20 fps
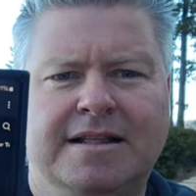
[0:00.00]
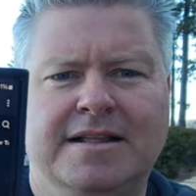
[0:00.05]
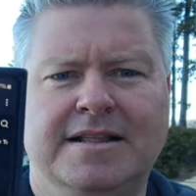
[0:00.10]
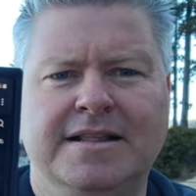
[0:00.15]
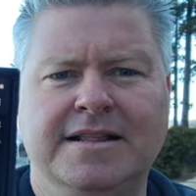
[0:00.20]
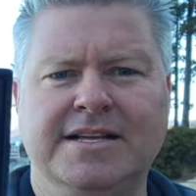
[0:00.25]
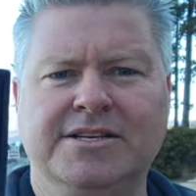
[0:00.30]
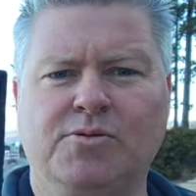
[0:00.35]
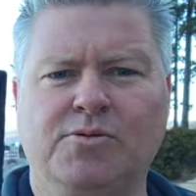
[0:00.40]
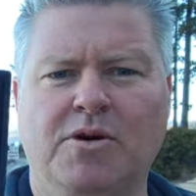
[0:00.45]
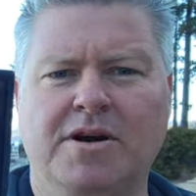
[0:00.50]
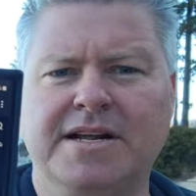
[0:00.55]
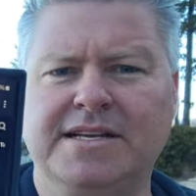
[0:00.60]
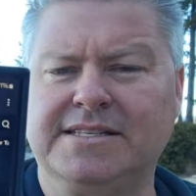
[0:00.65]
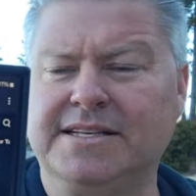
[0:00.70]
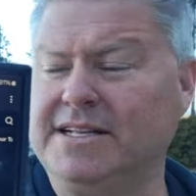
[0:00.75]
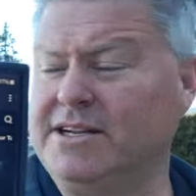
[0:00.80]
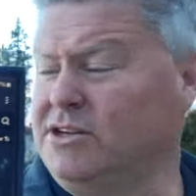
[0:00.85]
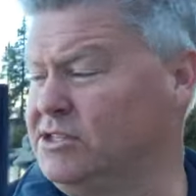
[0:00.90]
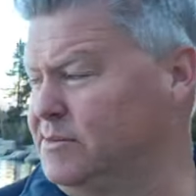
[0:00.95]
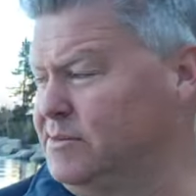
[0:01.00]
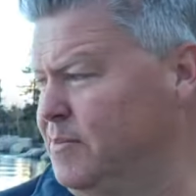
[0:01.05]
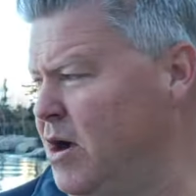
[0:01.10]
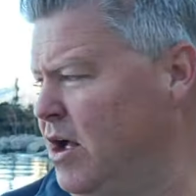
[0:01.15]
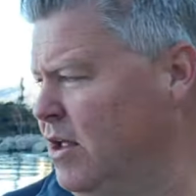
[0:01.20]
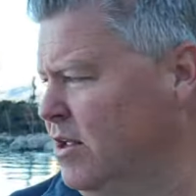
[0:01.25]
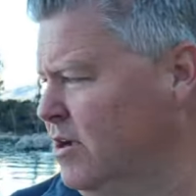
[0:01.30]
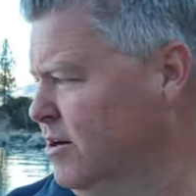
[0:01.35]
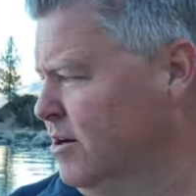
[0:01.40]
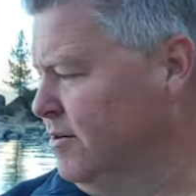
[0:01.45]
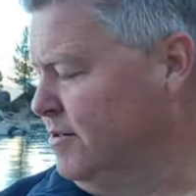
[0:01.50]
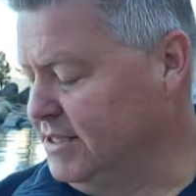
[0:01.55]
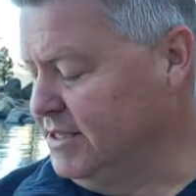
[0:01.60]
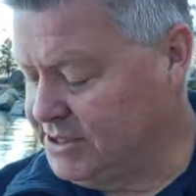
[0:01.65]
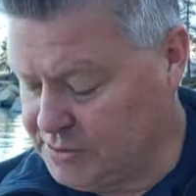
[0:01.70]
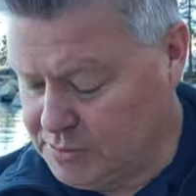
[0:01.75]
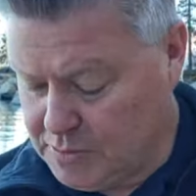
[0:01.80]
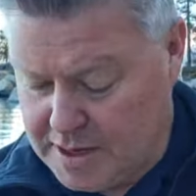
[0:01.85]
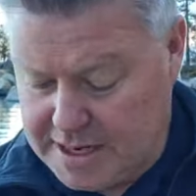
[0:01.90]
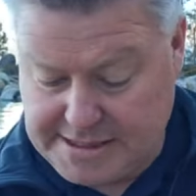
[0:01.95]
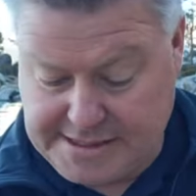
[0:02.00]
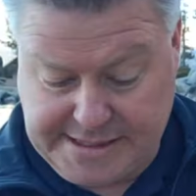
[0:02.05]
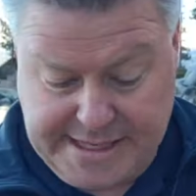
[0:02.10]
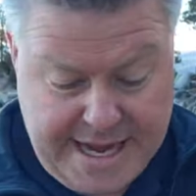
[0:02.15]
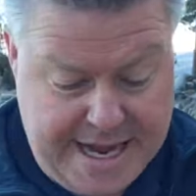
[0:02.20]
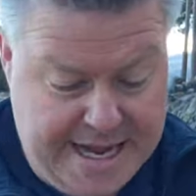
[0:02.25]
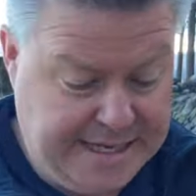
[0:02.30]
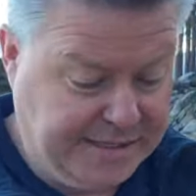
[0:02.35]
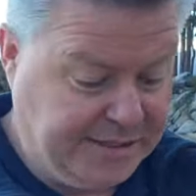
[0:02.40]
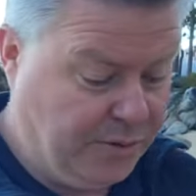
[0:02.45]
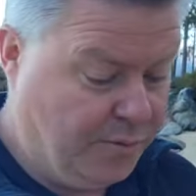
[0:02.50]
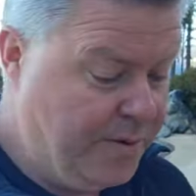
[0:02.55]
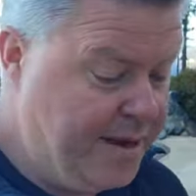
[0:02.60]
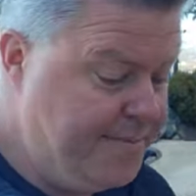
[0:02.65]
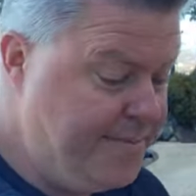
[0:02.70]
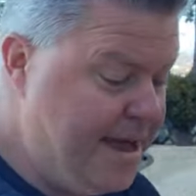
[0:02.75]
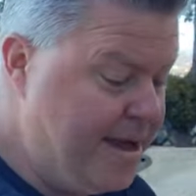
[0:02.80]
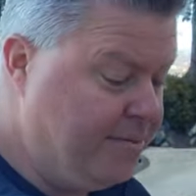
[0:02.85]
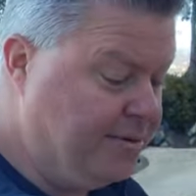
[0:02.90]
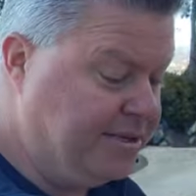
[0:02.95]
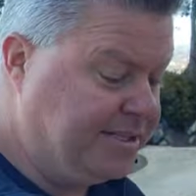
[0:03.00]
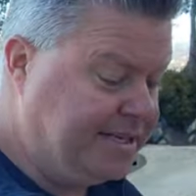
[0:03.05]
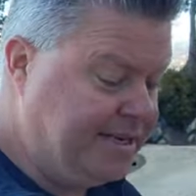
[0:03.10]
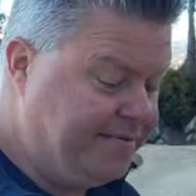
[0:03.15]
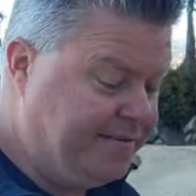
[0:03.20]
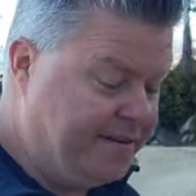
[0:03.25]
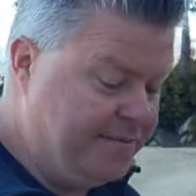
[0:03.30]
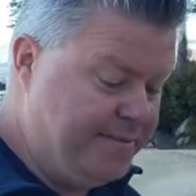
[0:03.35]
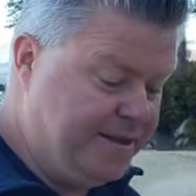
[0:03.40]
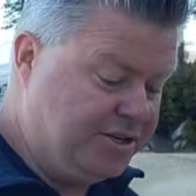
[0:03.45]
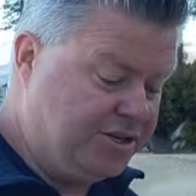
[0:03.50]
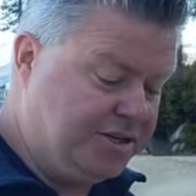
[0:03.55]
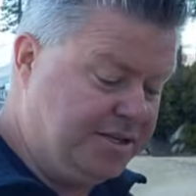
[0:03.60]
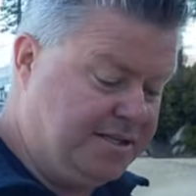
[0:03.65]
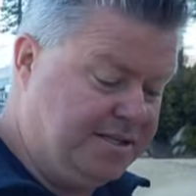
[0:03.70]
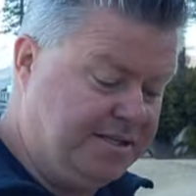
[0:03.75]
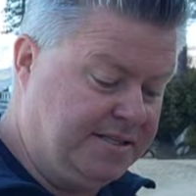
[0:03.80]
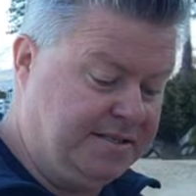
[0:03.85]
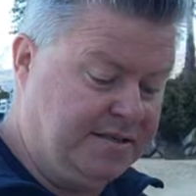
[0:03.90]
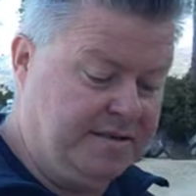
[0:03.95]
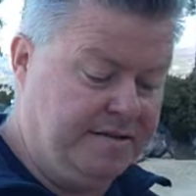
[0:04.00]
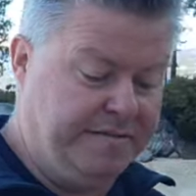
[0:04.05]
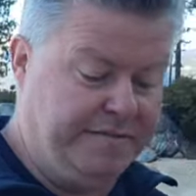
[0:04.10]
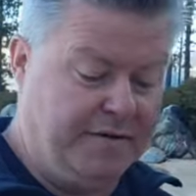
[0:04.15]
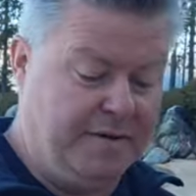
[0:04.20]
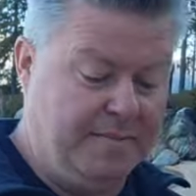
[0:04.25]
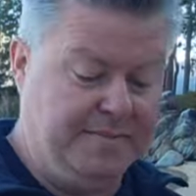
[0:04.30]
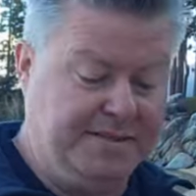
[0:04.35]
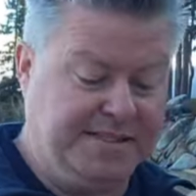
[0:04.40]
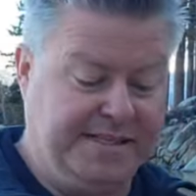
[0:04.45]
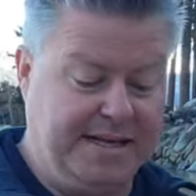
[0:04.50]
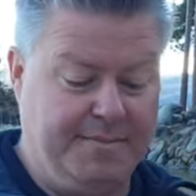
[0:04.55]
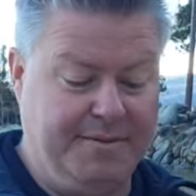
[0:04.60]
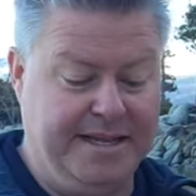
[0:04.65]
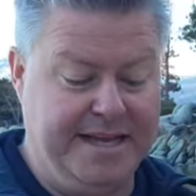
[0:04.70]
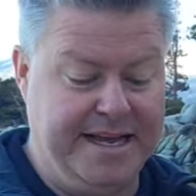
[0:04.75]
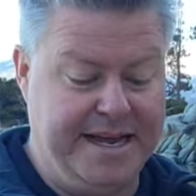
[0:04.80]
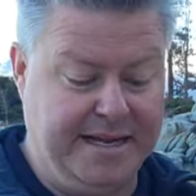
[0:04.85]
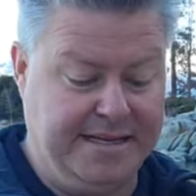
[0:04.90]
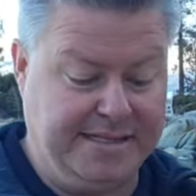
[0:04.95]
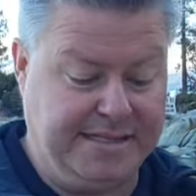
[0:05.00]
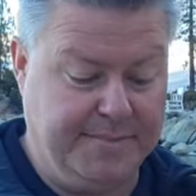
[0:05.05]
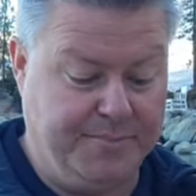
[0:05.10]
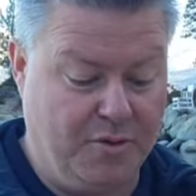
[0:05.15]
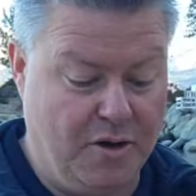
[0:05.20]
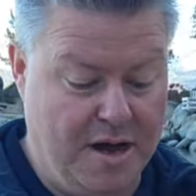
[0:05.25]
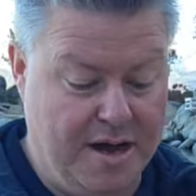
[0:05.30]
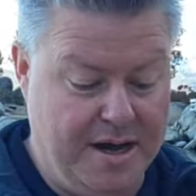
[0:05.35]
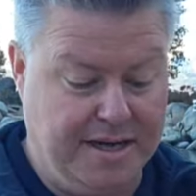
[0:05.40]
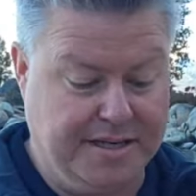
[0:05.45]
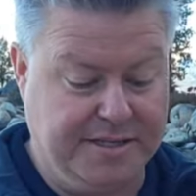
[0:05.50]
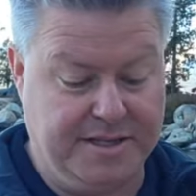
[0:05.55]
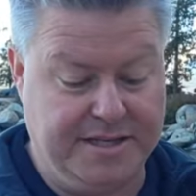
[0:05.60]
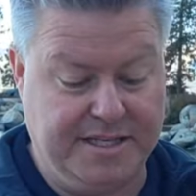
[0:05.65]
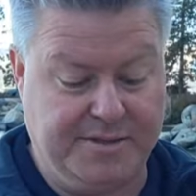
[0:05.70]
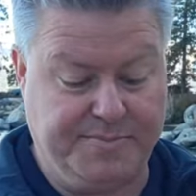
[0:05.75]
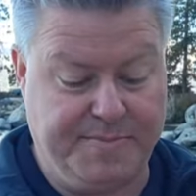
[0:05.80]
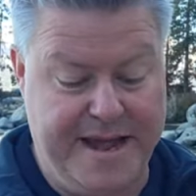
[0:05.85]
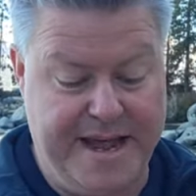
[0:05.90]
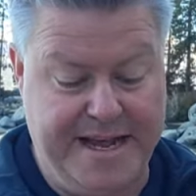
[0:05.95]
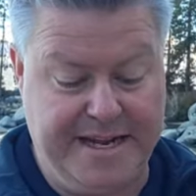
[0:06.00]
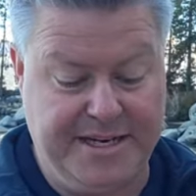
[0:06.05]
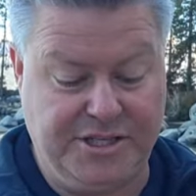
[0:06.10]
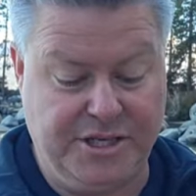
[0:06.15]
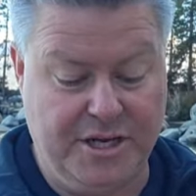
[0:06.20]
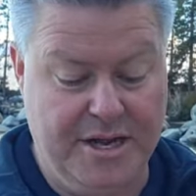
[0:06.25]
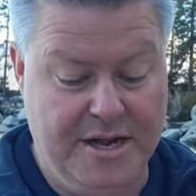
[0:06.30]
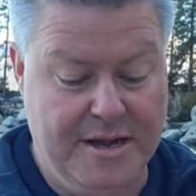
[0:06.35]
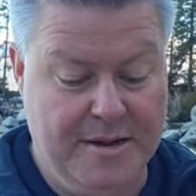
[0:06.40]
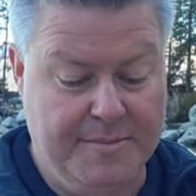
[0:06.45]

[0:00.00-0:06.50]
This wording's a little smaller. This is what it says. We may receive commissions from some links to products on this page.